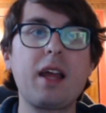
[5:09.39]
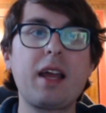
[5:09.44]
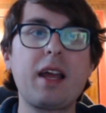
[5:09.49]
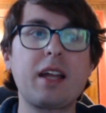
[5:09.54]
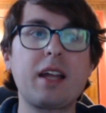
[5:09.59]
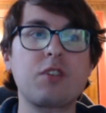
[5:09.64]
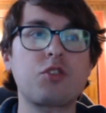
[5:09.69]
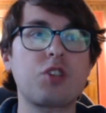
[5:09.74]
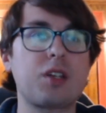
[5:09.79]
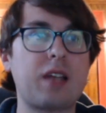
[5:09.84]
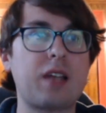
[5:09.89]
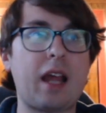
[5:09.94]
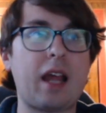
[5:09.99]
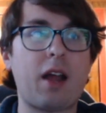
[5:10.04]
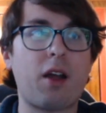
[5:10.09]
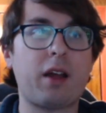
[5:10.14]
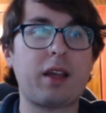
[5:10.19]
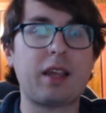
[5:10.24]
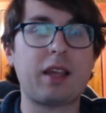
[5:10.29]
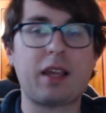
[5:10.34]
It's
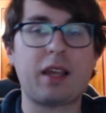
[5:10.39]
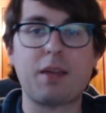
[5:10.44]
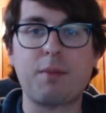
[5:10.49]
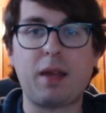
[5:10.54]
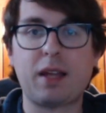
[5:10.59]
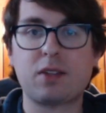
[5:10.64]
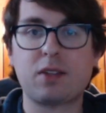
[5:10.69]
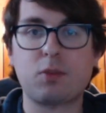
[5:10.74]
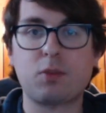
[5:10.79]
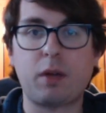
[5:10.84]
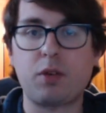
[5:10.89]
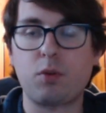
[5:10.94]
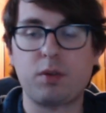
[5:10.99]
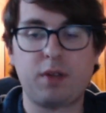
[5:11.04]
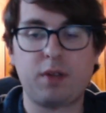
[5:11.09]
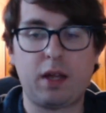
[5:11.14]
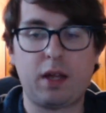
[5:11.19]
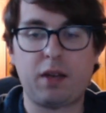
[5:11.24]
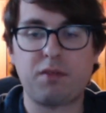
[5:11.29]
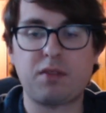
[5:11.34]
generic, it can make its way into a
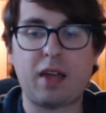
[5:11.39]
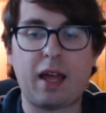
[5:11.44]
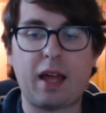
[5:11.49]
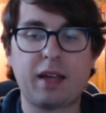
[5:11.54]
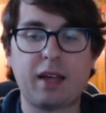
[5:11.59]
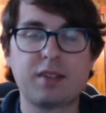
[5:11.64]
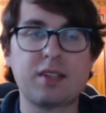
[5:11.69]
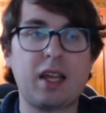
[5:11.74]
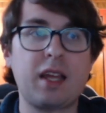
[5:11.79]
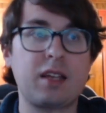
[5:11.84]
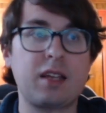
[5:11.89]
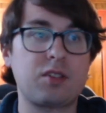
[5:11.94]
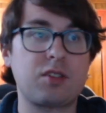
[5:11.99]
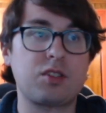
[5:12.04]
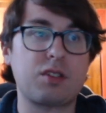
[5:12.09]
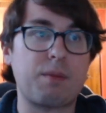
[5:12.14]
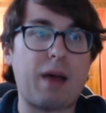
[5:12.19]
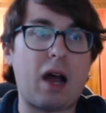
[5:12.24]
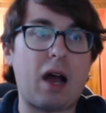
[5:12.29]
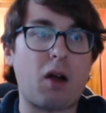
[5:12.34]
ton of decks, and it's
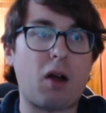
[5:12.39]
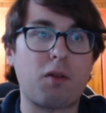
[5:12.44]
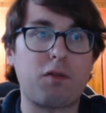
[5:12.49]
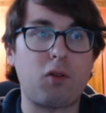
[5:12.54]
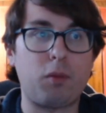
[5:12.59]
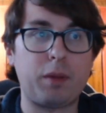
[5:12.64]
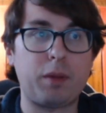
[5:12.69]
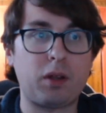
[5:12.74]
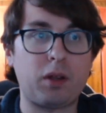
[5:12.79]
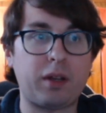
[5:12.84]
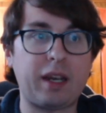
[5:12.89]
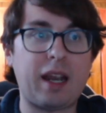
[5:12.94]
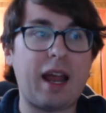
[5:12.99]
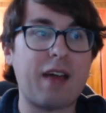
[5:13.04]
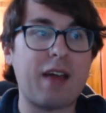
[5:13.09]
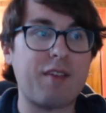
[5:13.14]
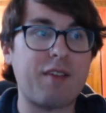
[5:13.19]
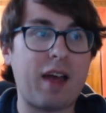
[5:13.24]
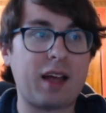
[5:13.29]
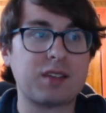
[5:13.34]
just a powerful ability to
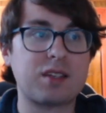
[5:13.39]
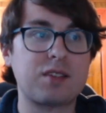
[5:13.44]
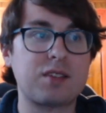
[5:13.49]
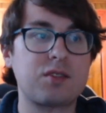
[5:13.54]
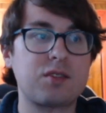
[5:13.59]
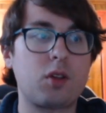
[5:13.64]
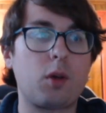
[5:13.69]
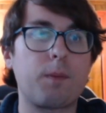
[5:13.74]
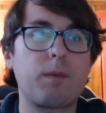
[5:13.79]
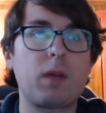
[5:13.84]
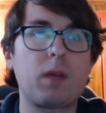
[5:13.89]
have access to.